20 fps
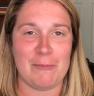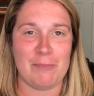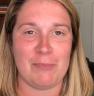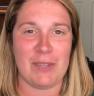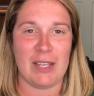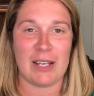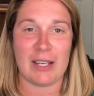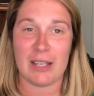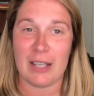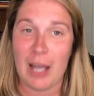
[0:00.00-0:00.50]

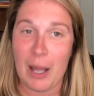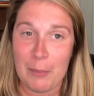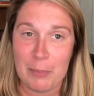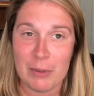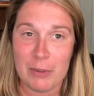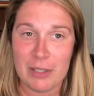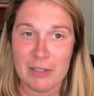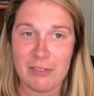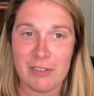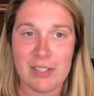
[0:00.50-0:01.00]
a
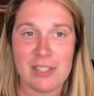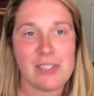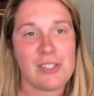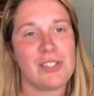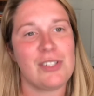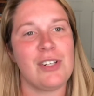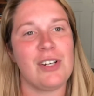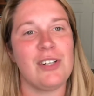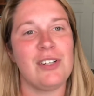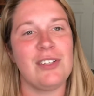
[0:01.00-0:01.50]
couple of research
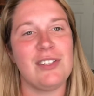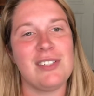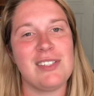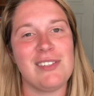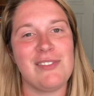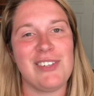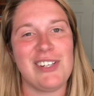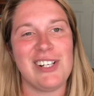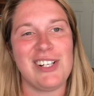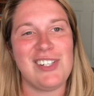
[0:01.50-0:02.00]
articles
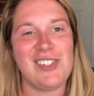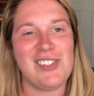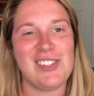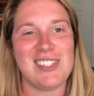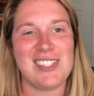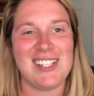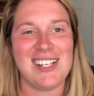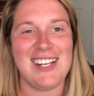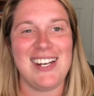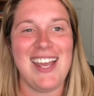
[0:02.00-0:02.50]
if you're
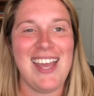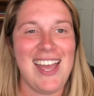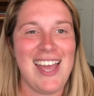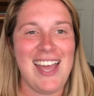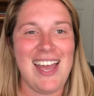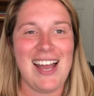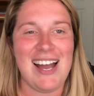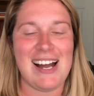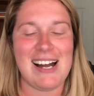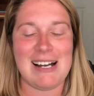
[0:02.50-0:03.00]
interested.
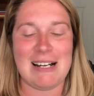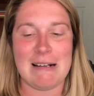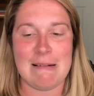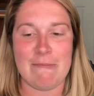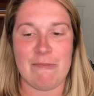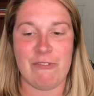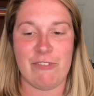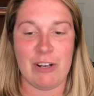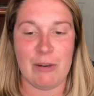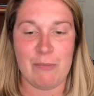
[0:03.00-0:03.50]

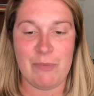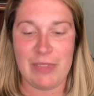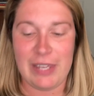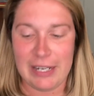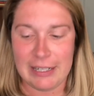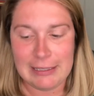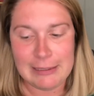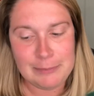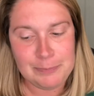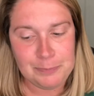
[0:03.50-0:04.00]
From
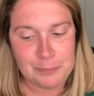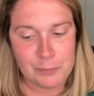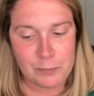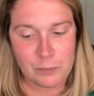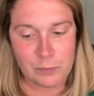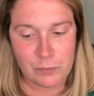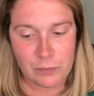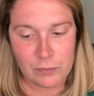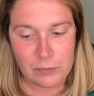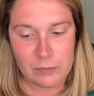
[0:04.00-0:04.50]
there,
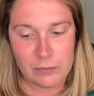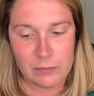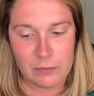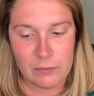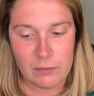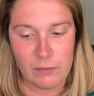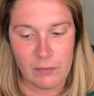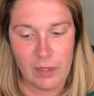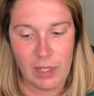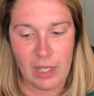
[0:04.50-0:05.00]

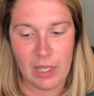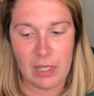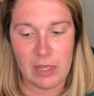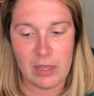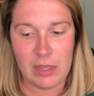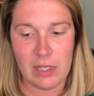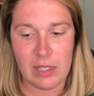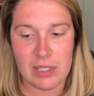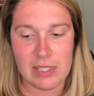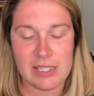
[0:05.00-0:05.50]
in
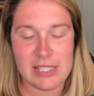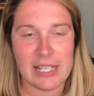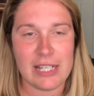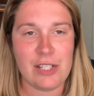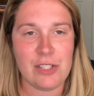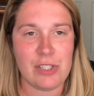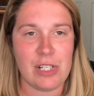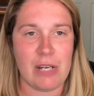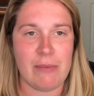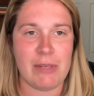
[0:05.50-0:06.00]
the second
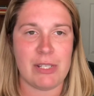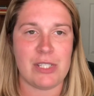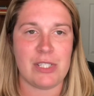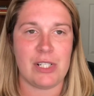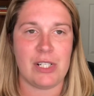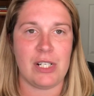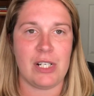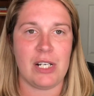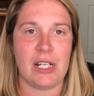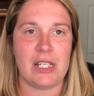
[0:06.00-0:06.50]

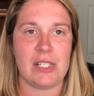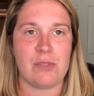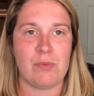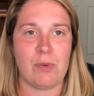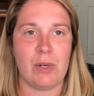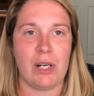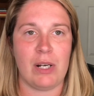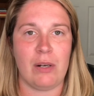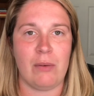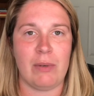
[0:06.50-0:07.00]
trimester is
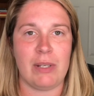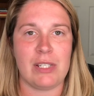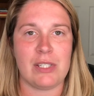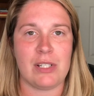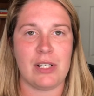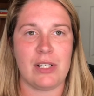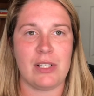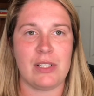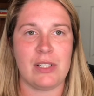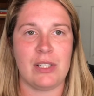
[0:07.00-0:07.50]
where we
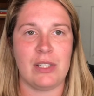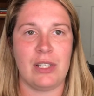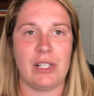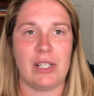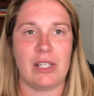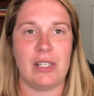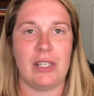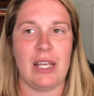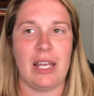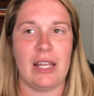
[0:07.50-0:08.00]
start to look
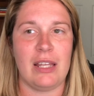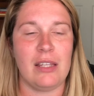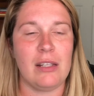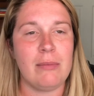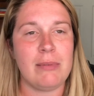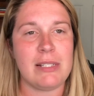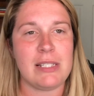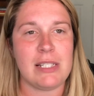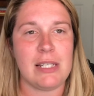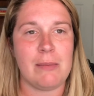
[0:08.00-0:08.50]
a little
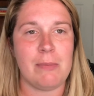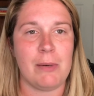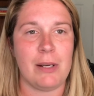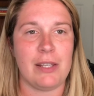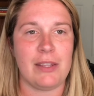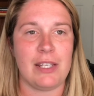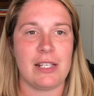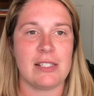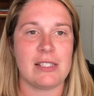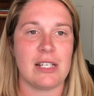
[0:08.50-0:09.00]
bit deeper at
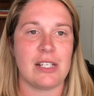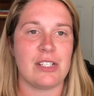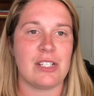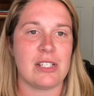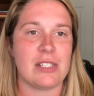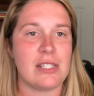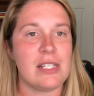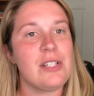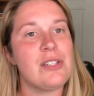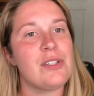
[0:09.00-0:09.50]
things like
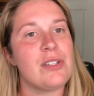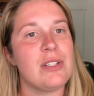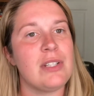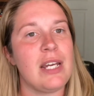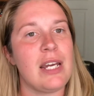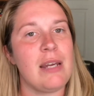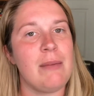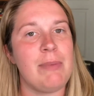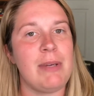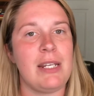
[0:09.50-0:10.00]
gestational
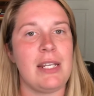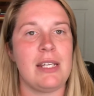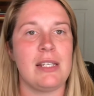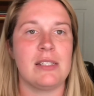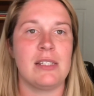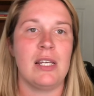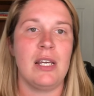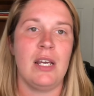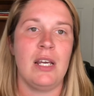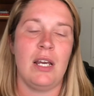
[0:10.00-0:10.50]

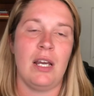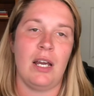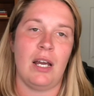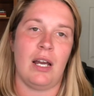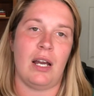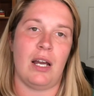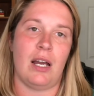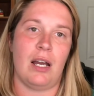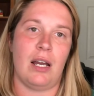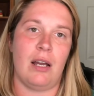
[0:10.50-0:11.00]
diabetes.
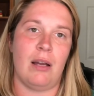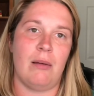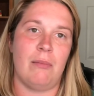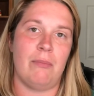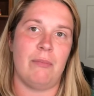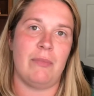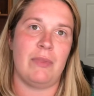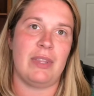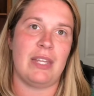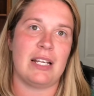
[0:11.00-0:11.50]

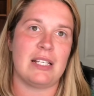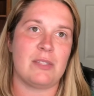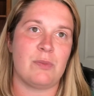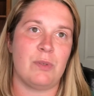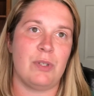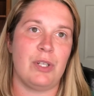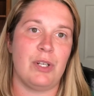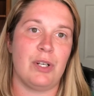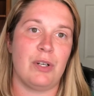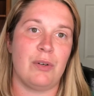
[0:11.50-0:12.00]
That's
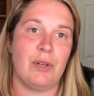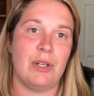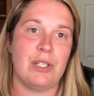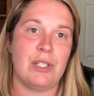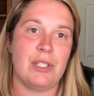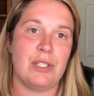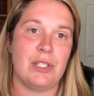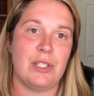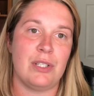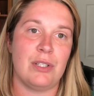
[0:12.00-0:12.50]
when you're going to
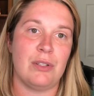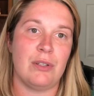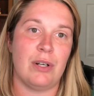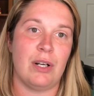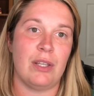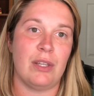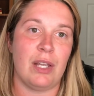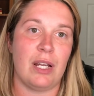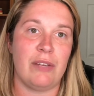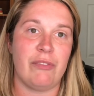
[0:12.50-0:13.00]
do a
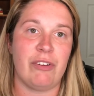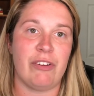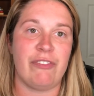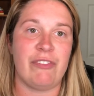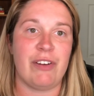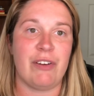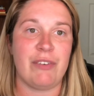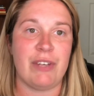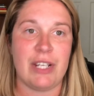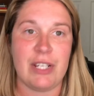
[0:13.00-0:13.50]
lot of your
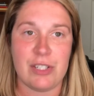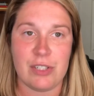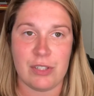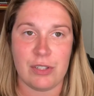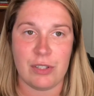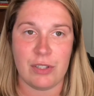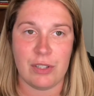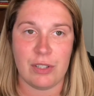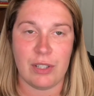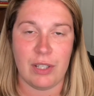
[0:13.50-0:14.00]

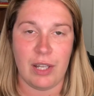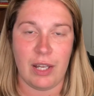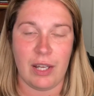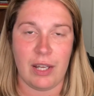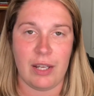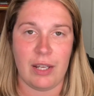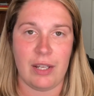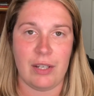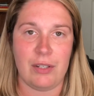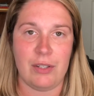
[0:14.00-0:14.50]
foundational
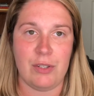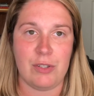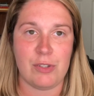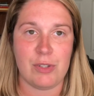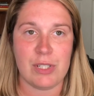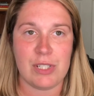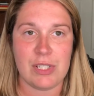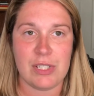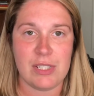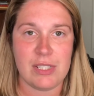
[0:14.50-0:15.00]

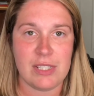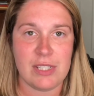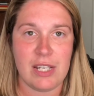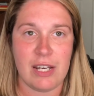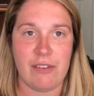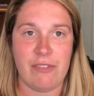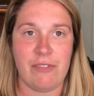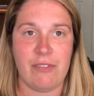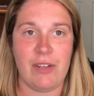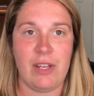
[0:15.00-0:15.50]
nutrition
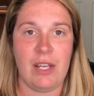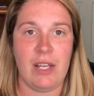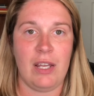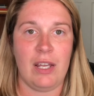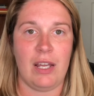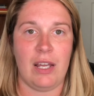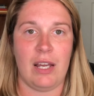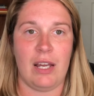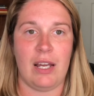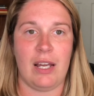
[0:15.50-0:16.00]
stuff.
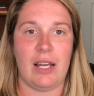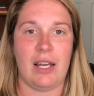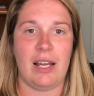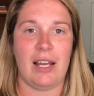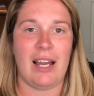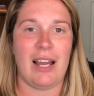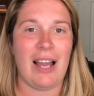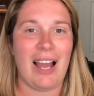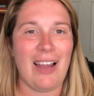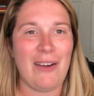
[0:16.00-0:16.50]
I
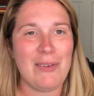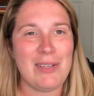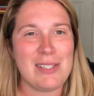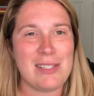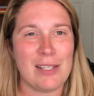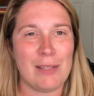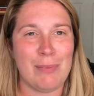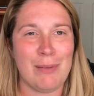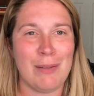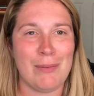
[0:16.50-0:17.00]
always
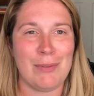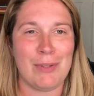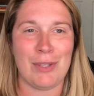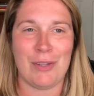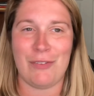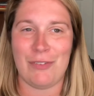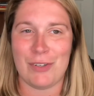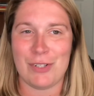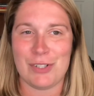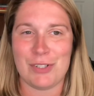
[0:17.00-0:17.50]
tell people in the
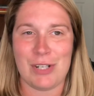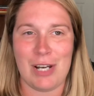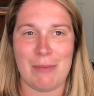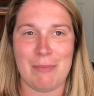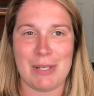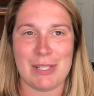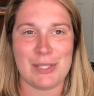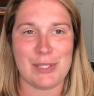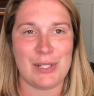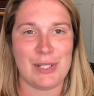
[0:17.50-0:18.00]
first
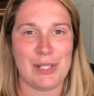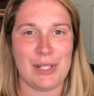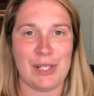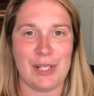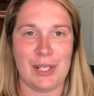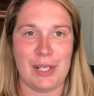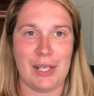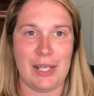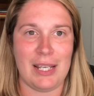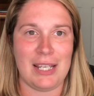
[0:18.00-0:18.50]
trimester,
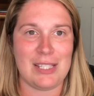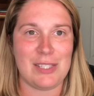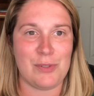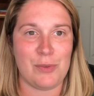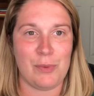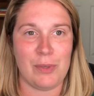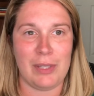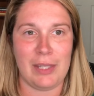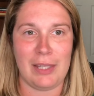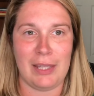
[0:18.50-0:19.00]
it's
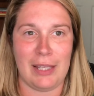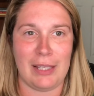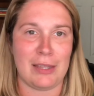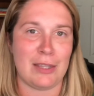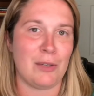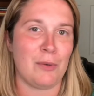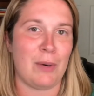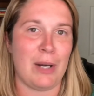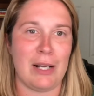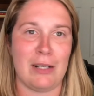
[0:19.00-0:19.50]
really like
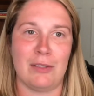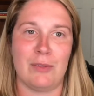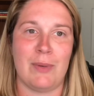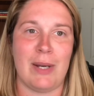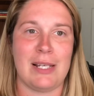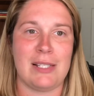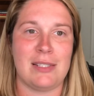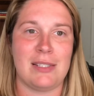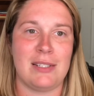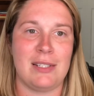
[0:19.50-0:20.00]
the Wild
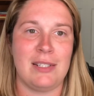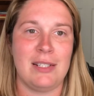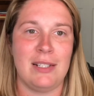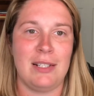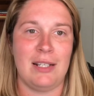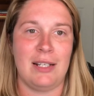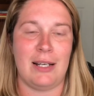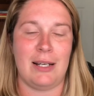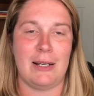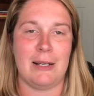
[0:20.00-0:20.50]
West.
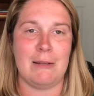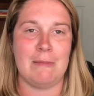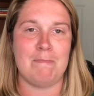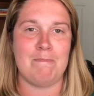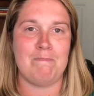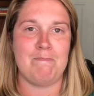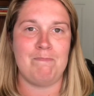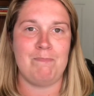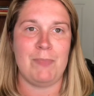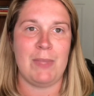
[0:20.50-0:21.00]

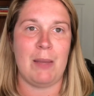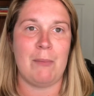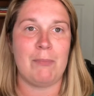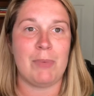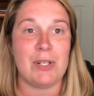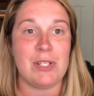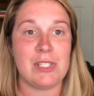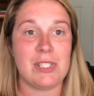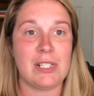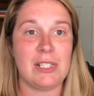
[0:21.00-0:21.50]

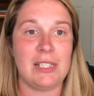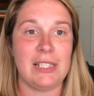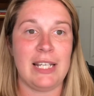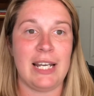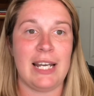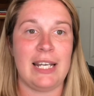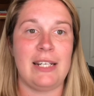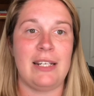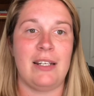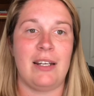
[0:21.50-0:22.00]
Personally,
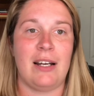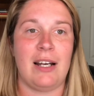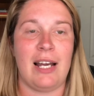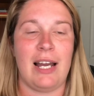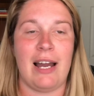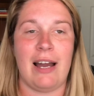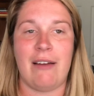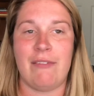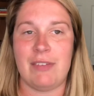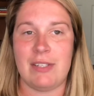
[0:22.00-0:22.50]
I did not
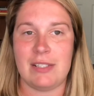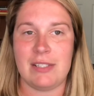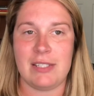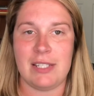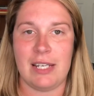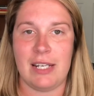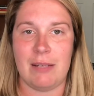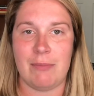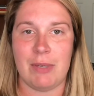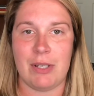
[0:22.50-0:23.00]
have
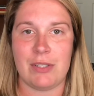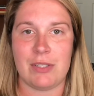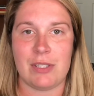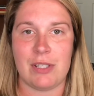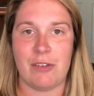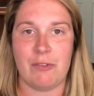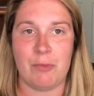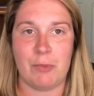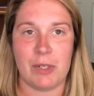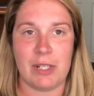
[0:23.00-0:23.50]
insane amounts
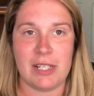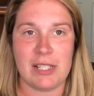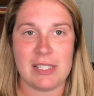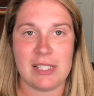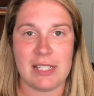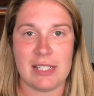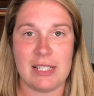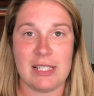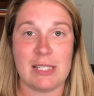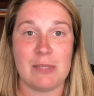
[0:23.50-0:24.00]
of morning
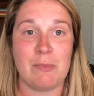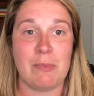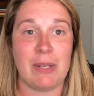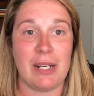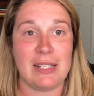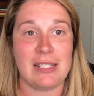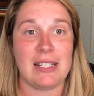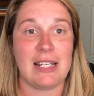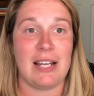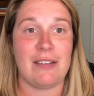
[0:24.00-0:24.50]
sickness, but
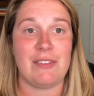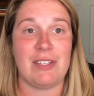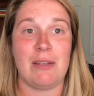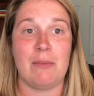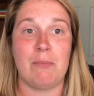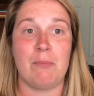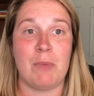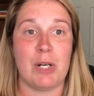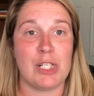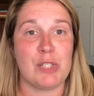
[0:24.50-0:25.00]
I did have to
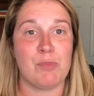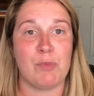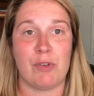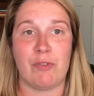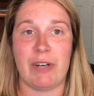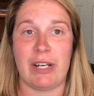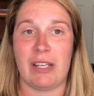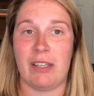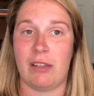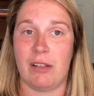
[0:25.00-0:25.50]
eat much more
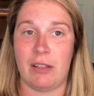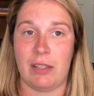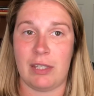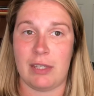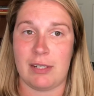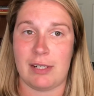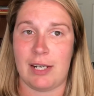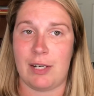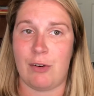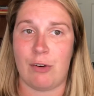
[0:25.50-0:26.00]
regularly
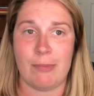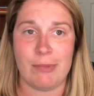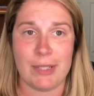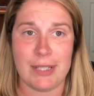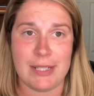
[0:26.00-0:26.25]
than I normally